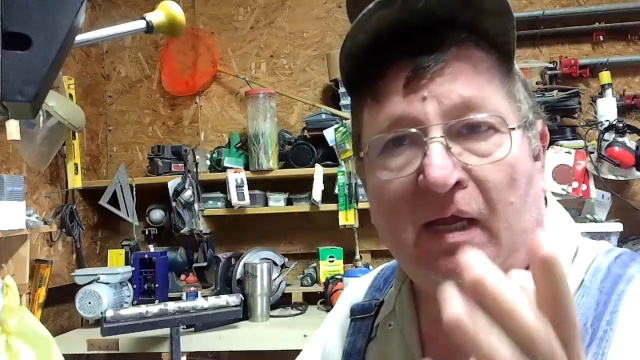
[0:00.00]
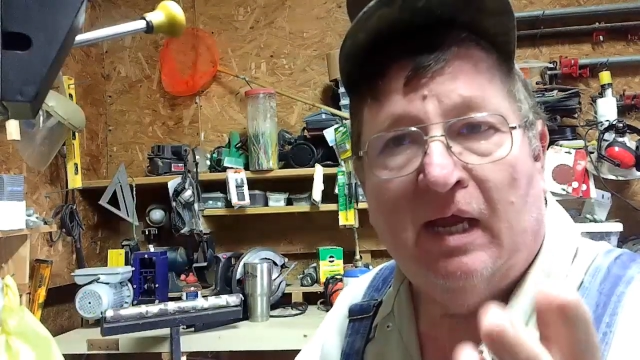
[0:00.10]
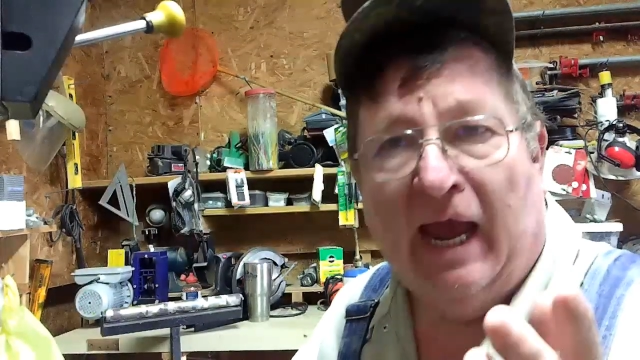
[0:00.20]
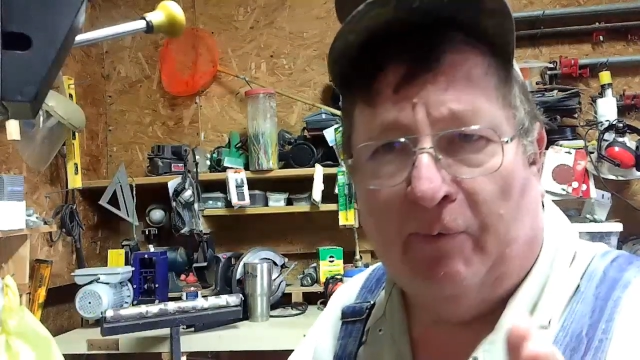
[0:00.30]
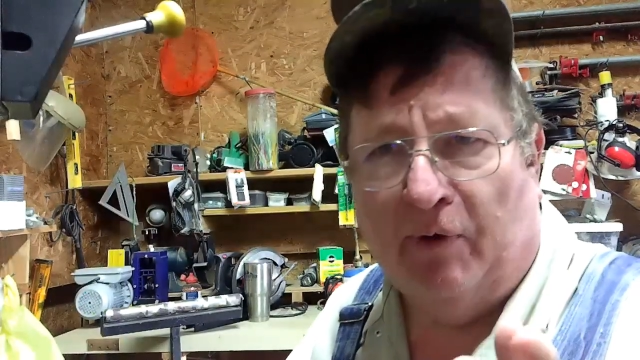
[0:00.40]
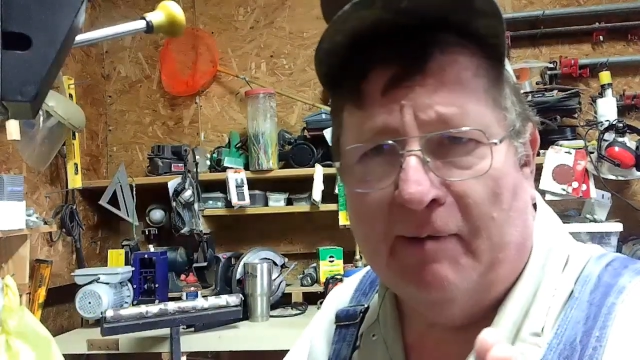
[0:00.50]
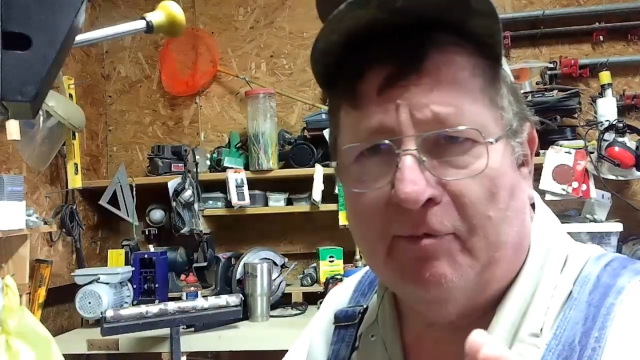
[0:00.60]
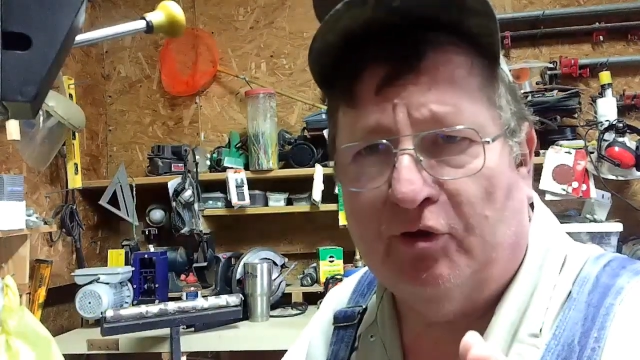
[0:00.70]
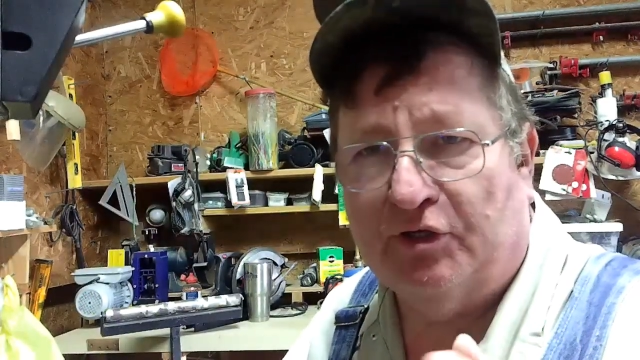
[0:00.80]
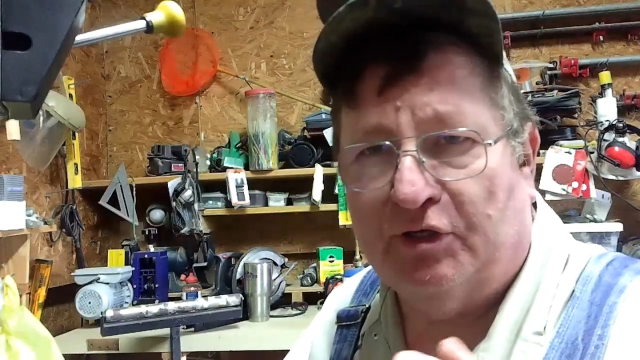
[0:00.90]
And what I'm
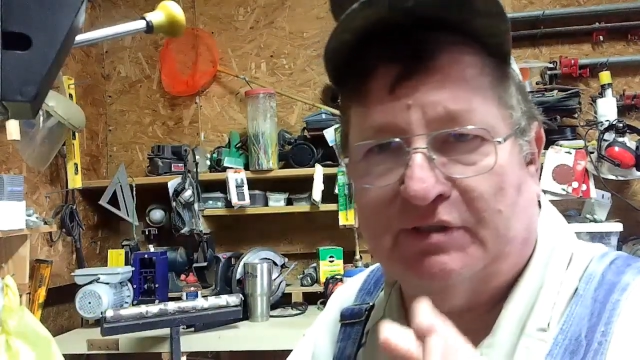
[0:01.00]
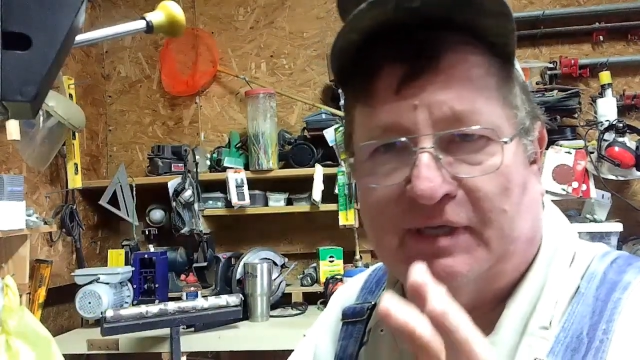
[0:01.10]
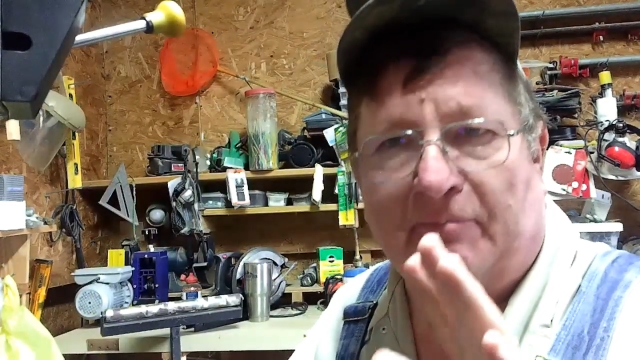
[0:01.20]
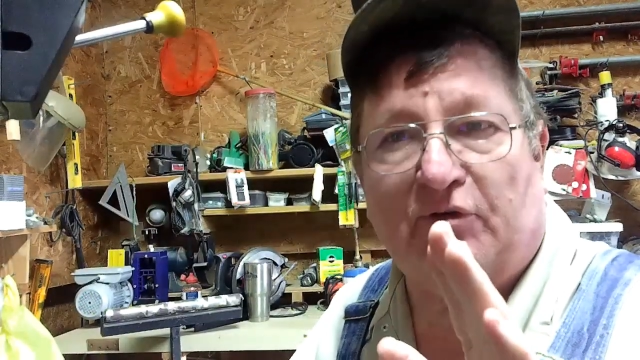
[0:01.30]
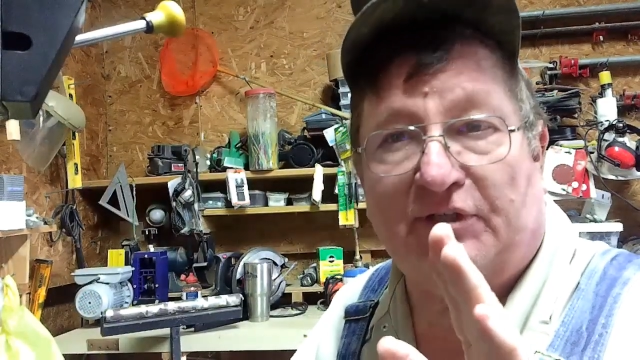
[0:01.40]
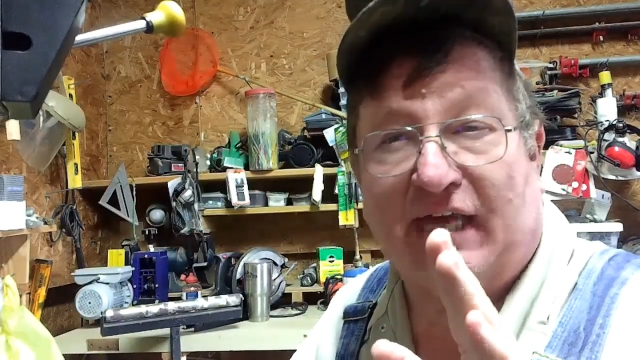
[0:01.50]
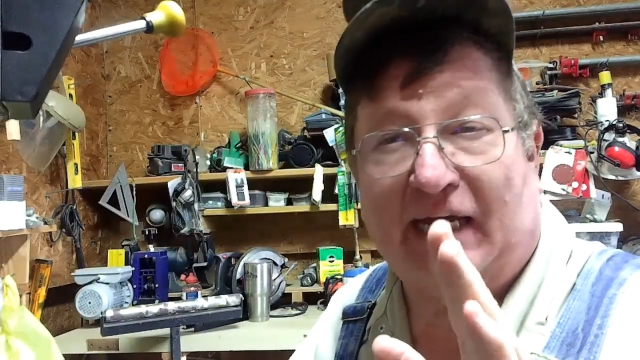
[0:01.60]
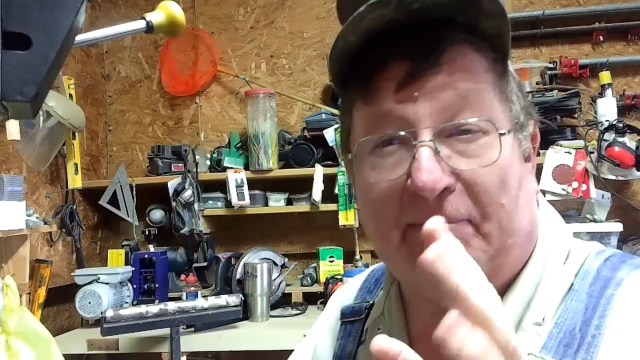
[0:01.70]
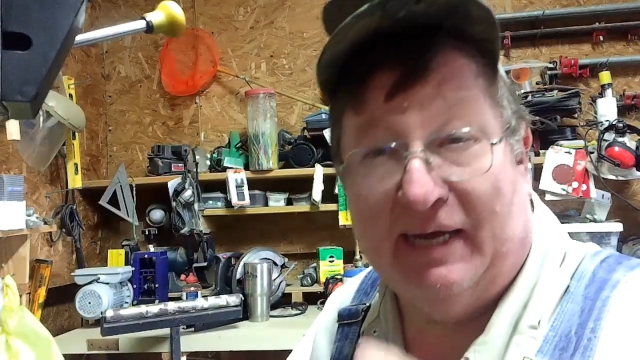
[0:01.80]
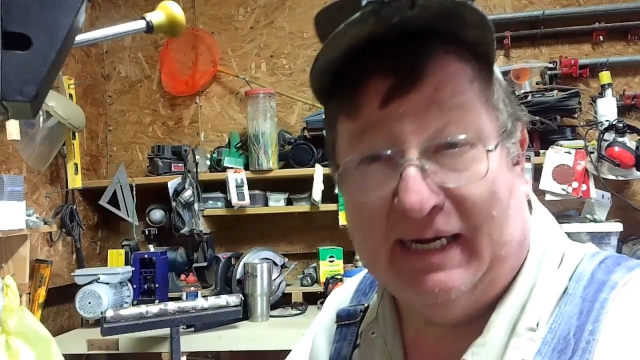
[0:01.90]
going to do is I'm going to
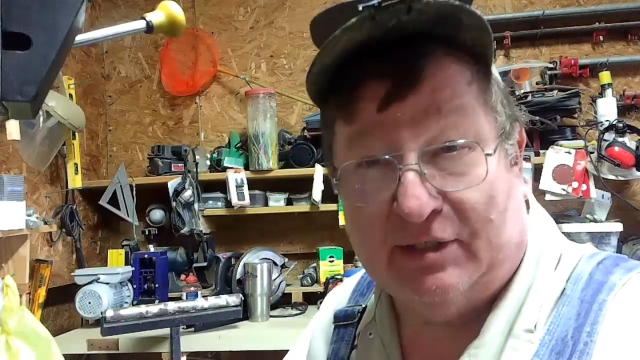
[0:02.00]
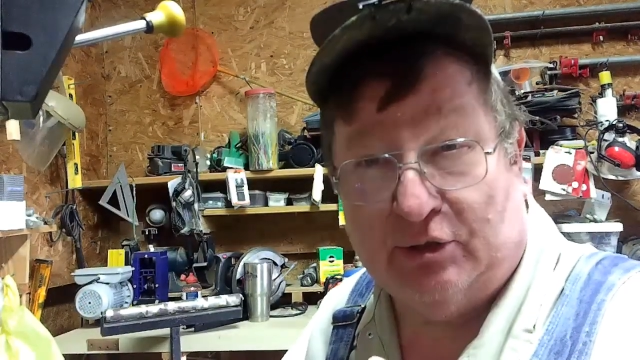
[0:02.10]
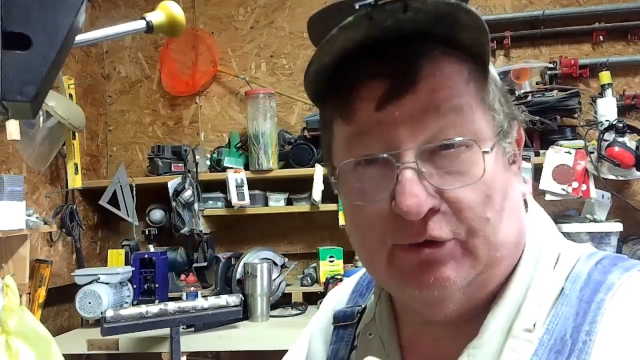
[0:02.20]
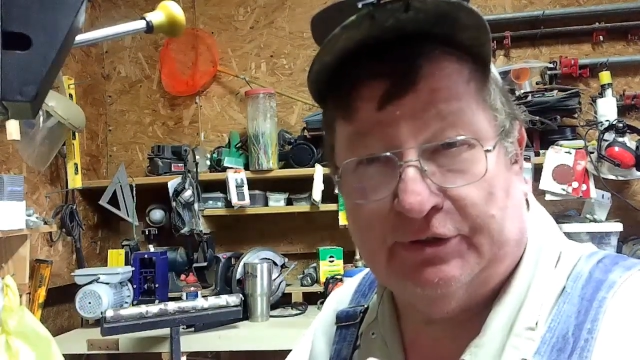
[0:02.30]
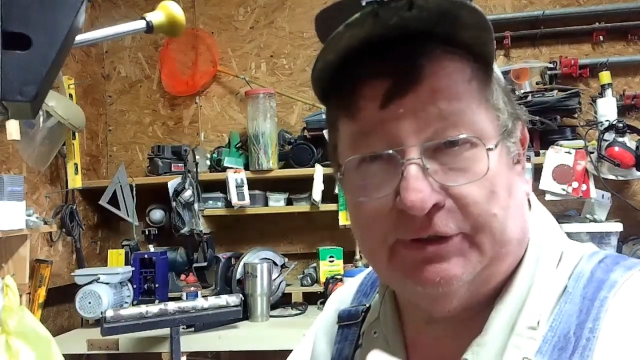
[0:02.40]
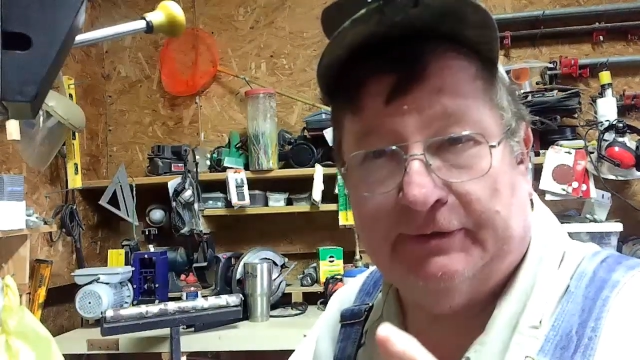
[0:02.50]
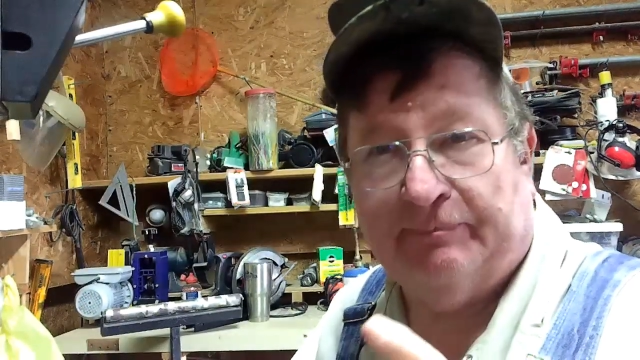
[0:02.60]
take pictures